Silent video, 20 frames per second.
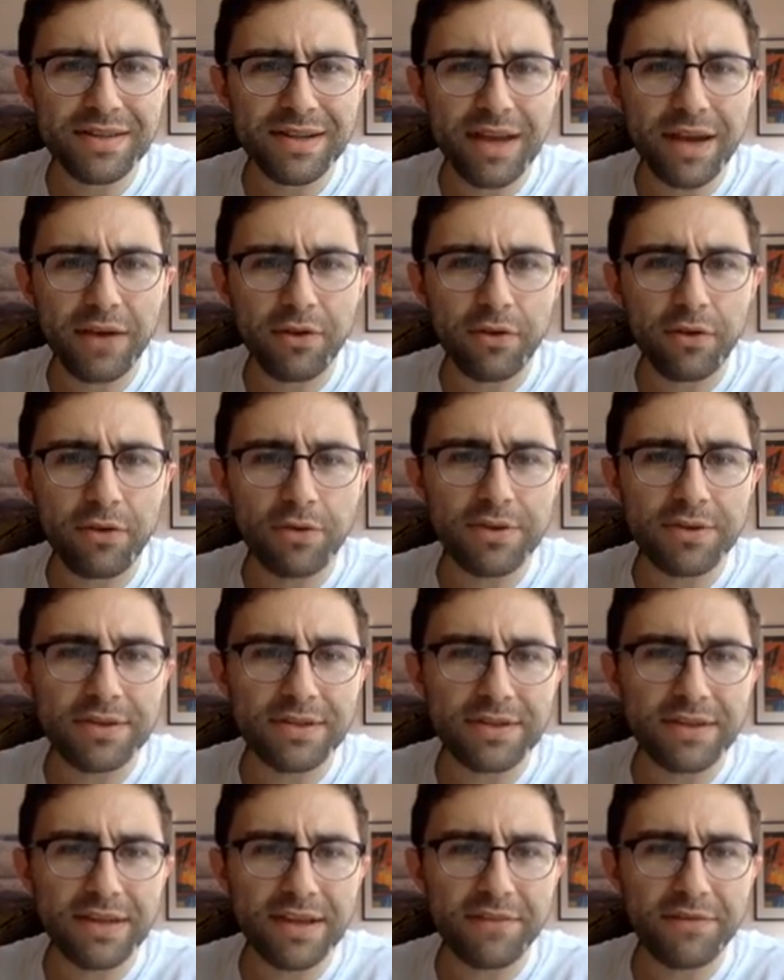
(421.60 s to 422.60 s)
how long does it
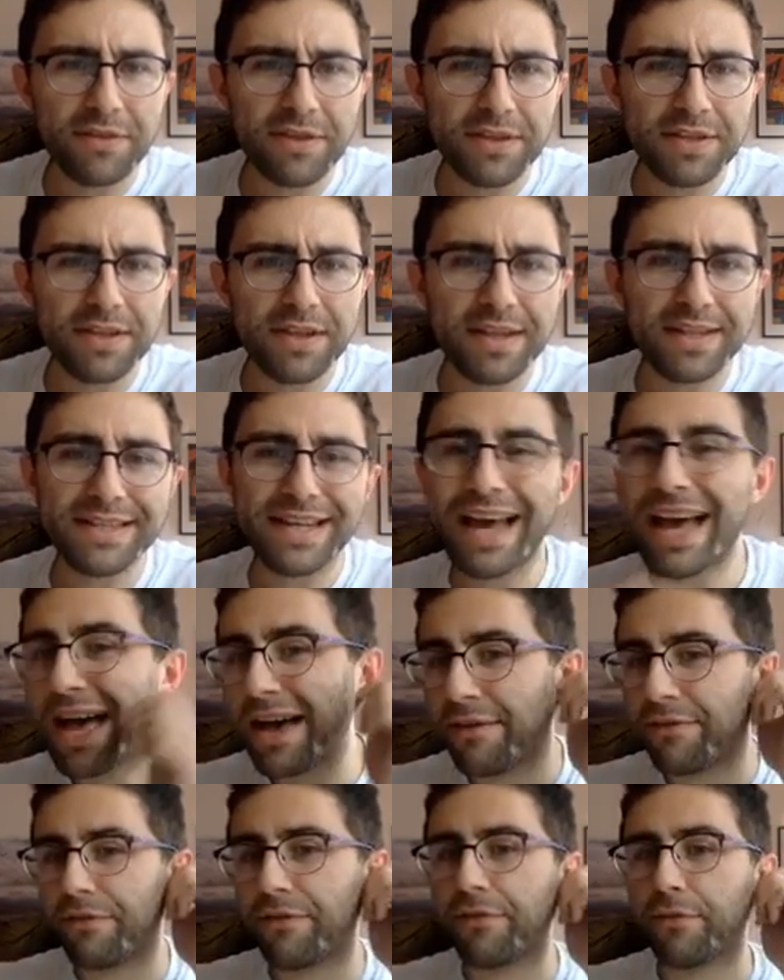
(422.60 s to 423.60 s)
take for this thing to
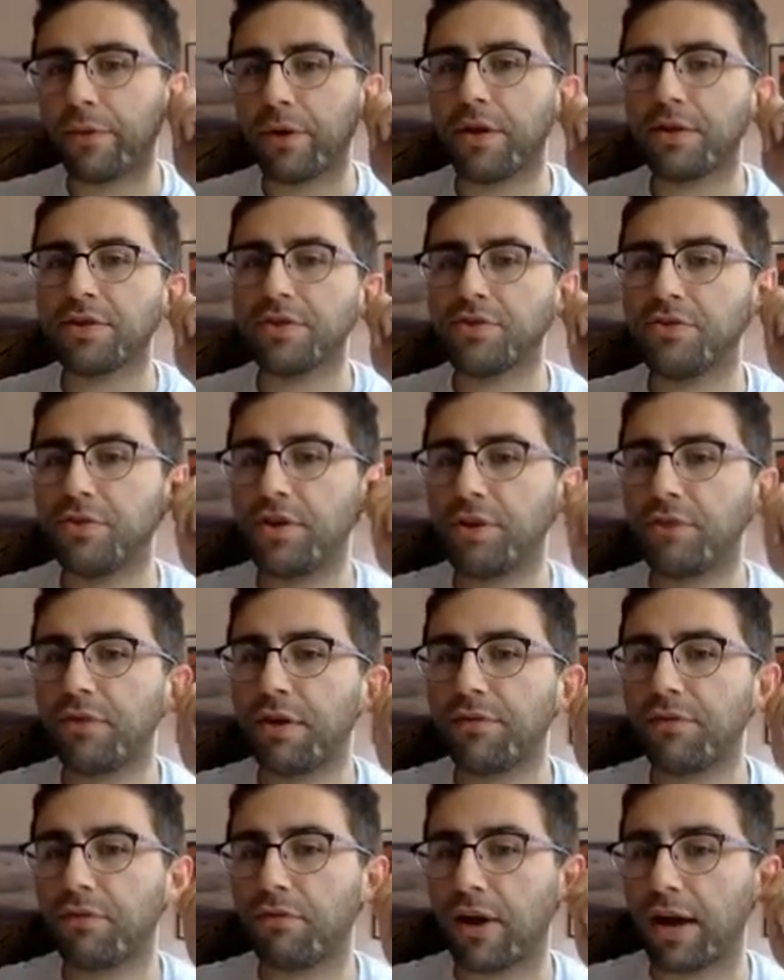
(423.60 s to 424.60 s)
half? Well, I just drew you a
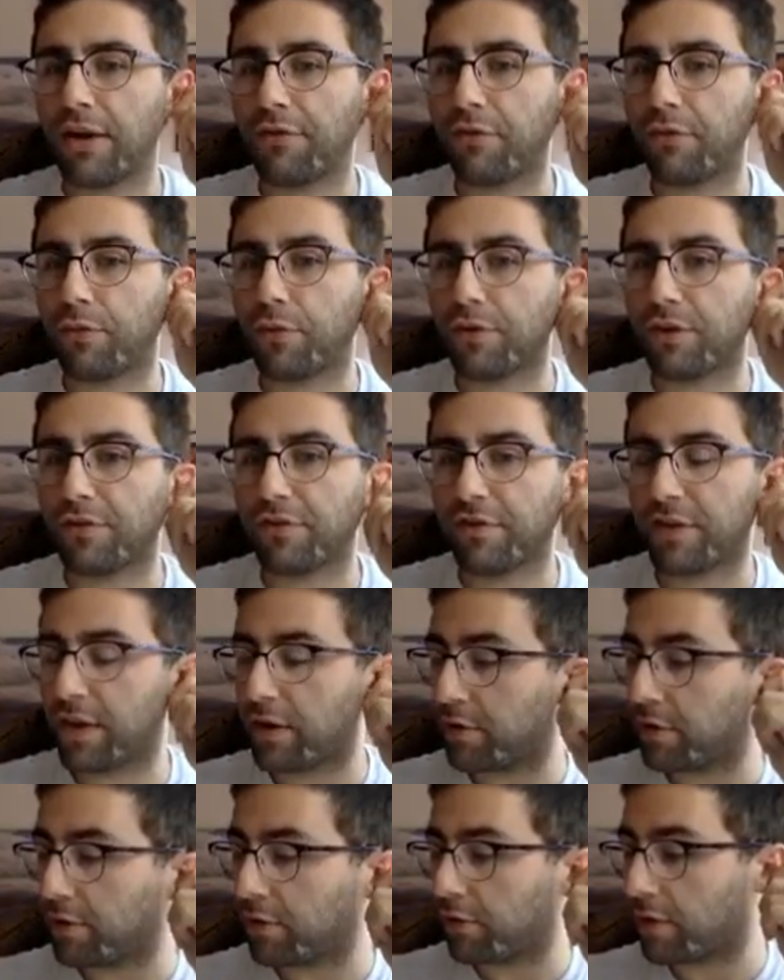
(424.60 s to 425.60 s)
rough graph of what this thing
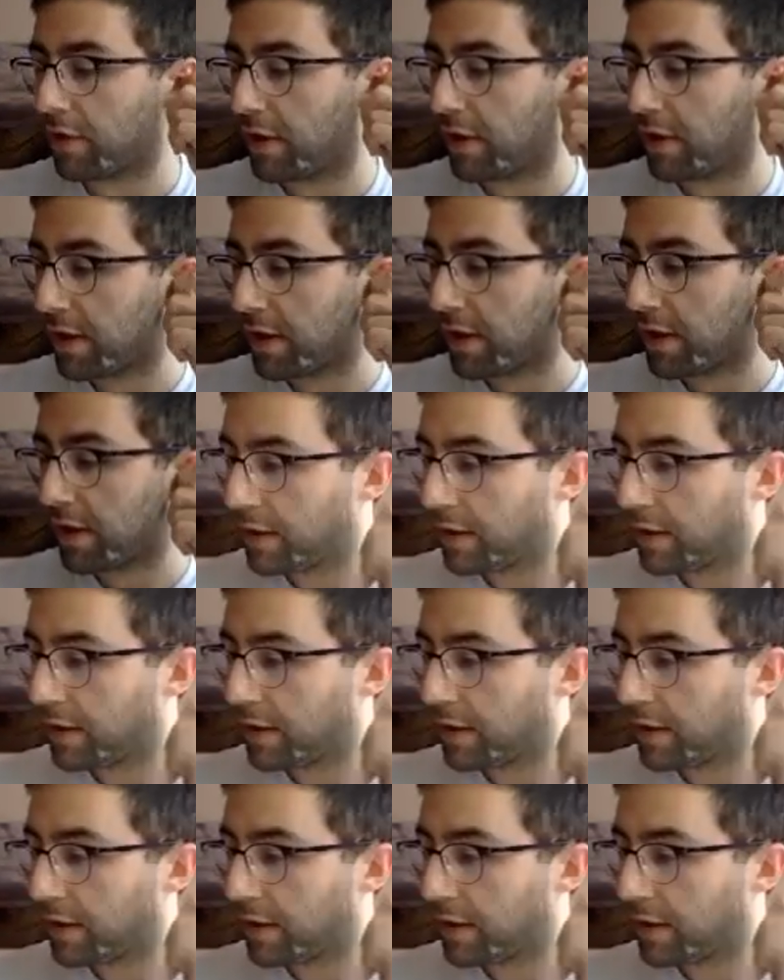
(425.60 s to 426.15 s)
could look like.